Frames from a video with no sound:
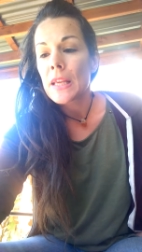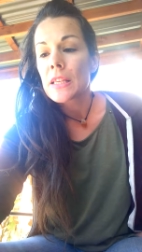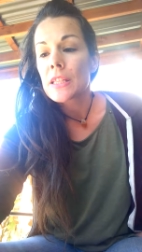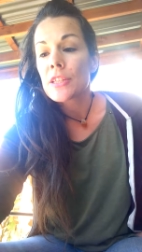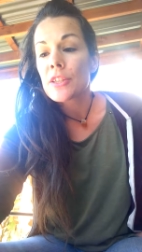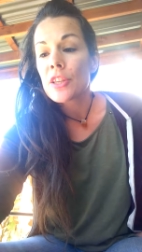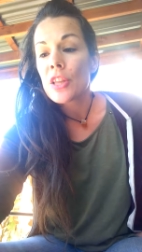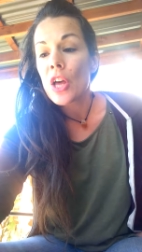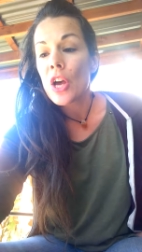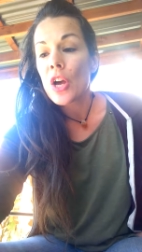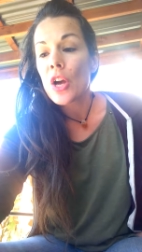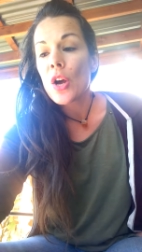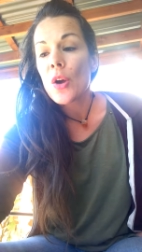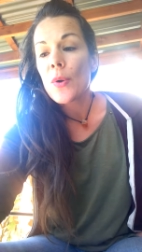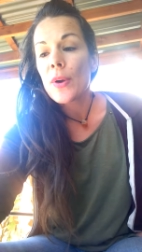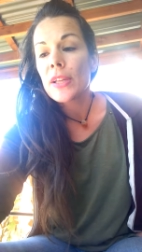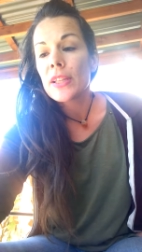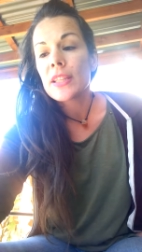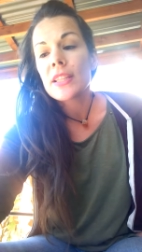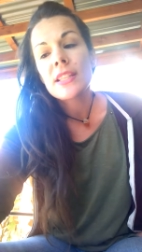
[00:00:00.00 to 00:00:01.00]

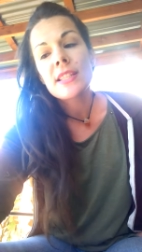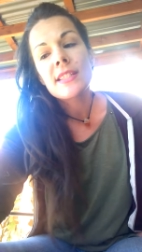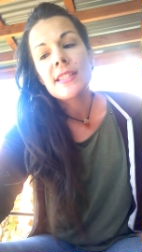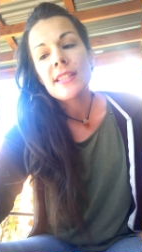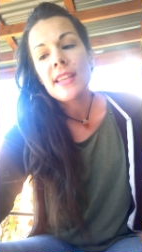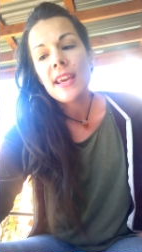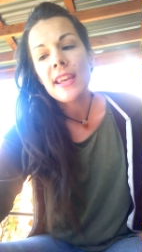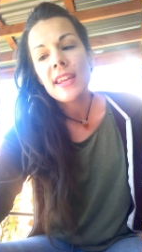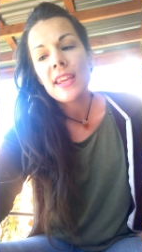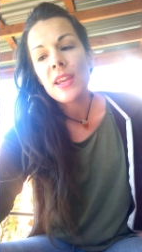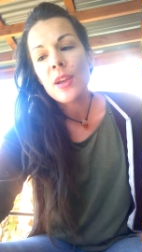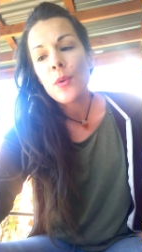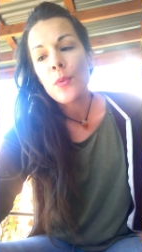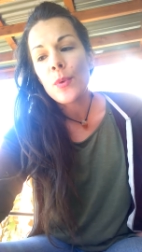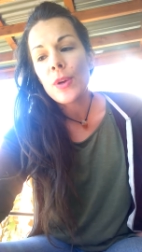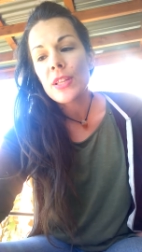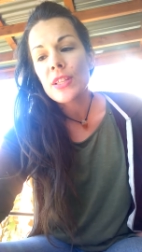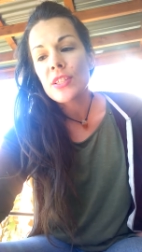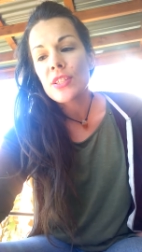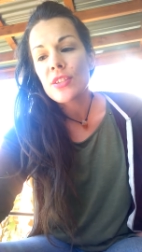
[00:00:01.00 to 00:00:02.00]
Slow and steady
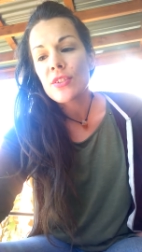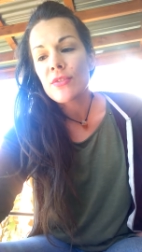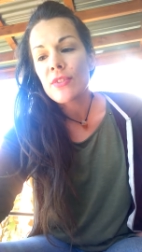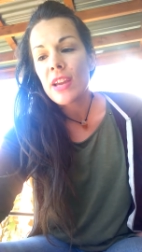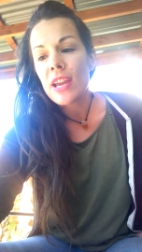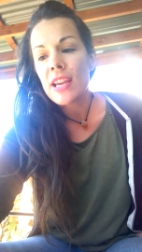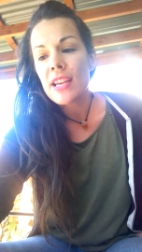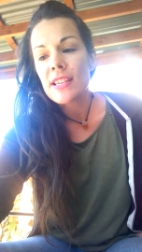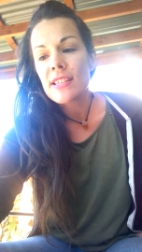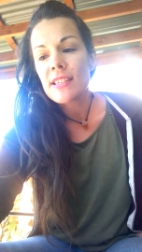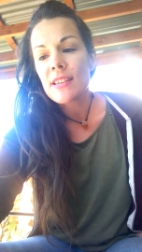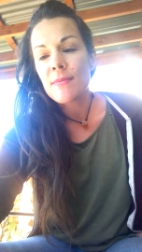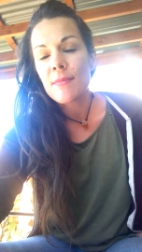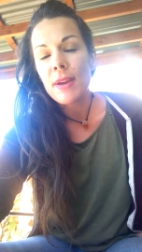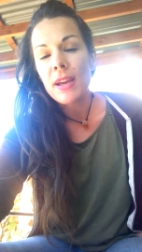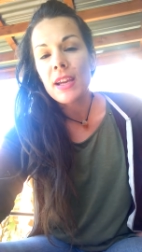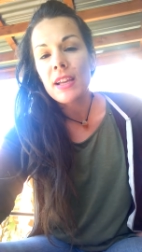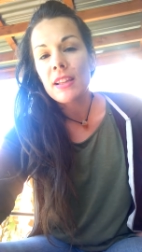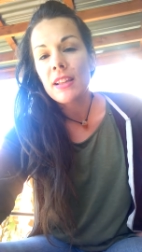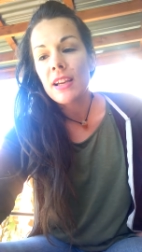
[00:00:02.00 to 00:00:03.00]
wins the race, and
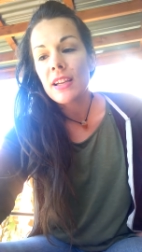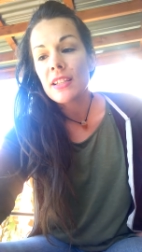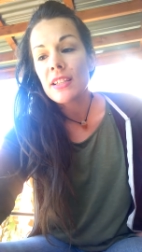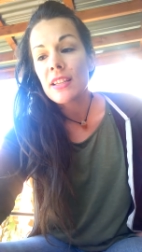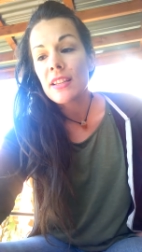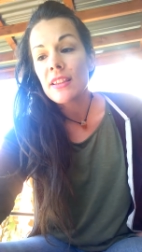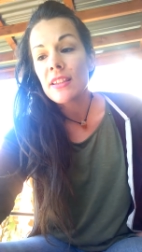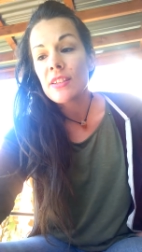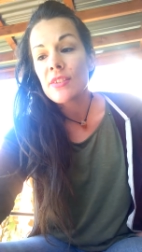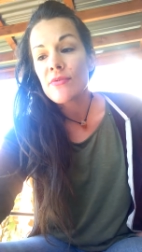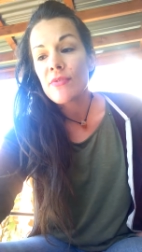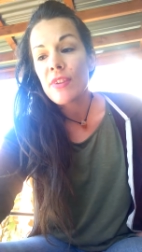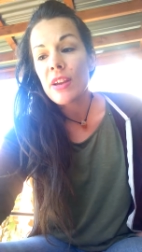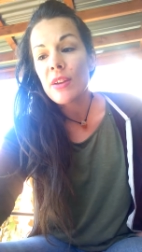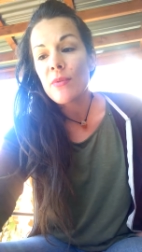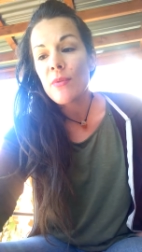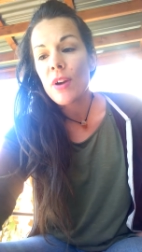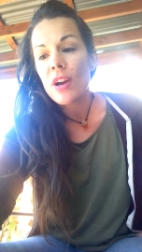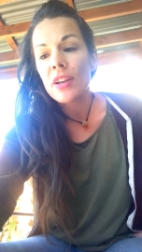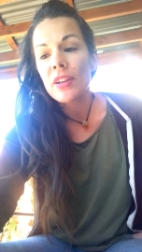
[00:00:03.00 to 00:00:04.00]
by collecting this
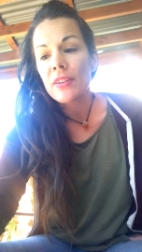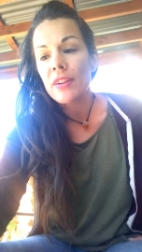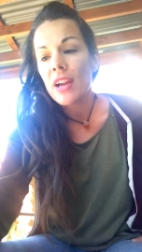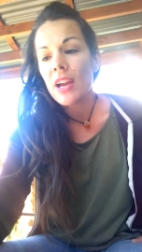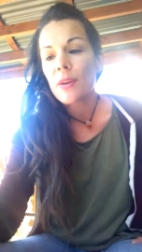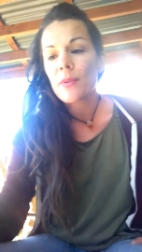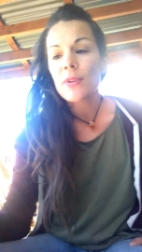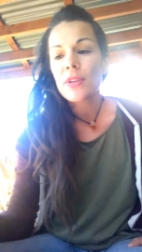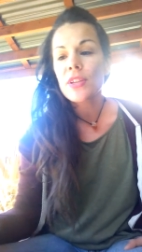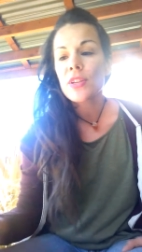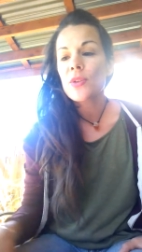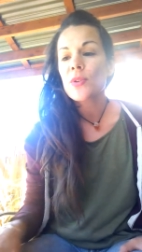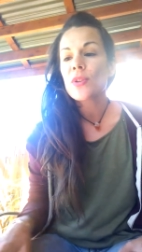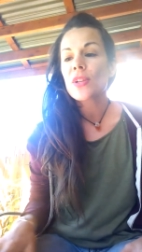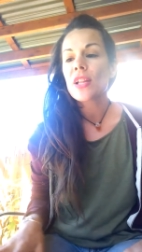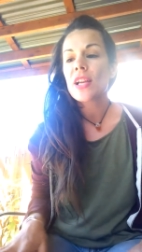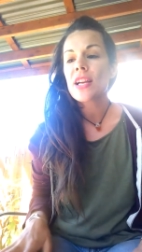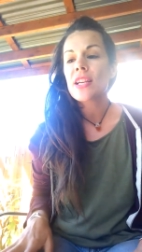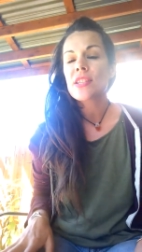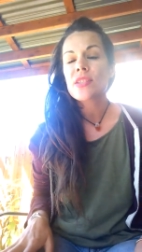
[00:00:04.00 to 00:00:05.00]
rainwater, I will
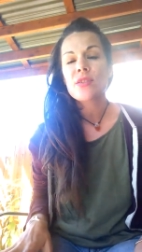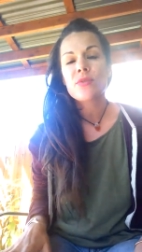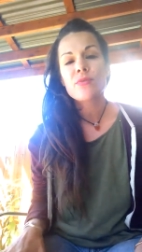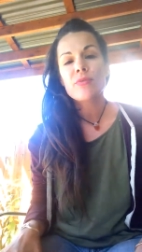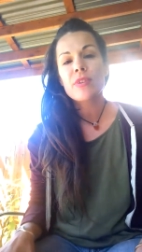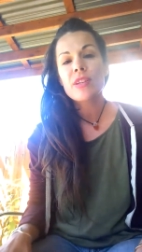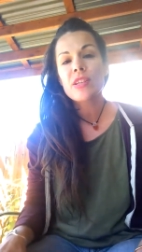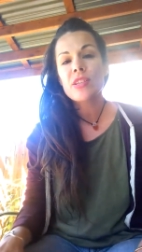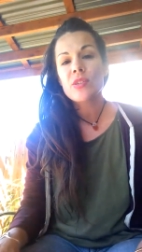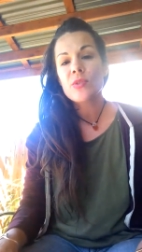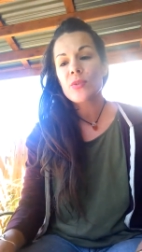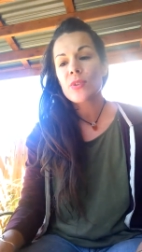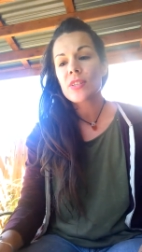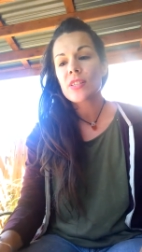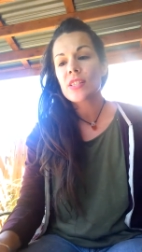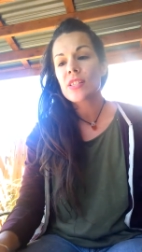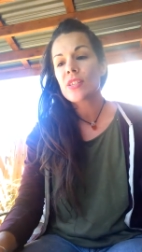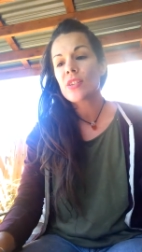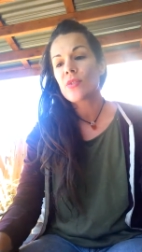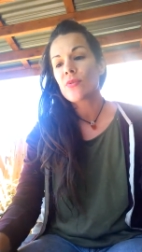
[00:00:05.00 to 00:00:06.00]
utilize the
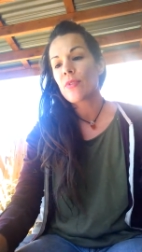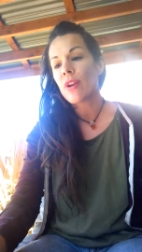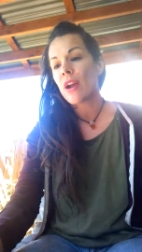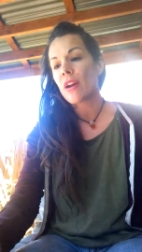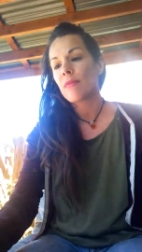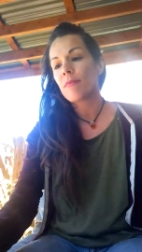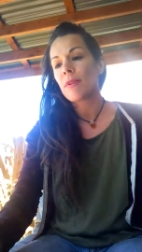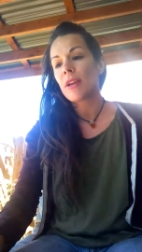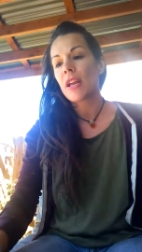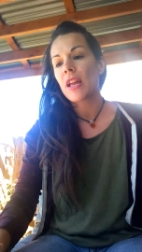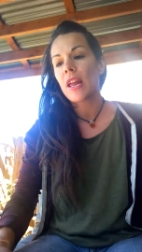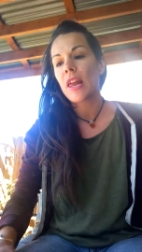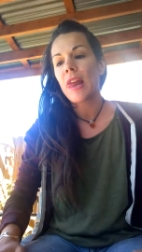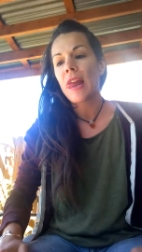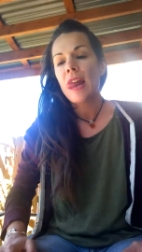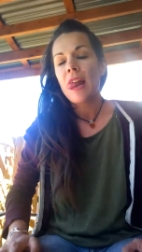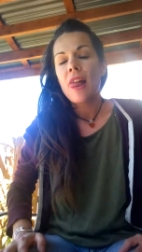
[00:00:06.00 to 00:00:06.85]
resources around me.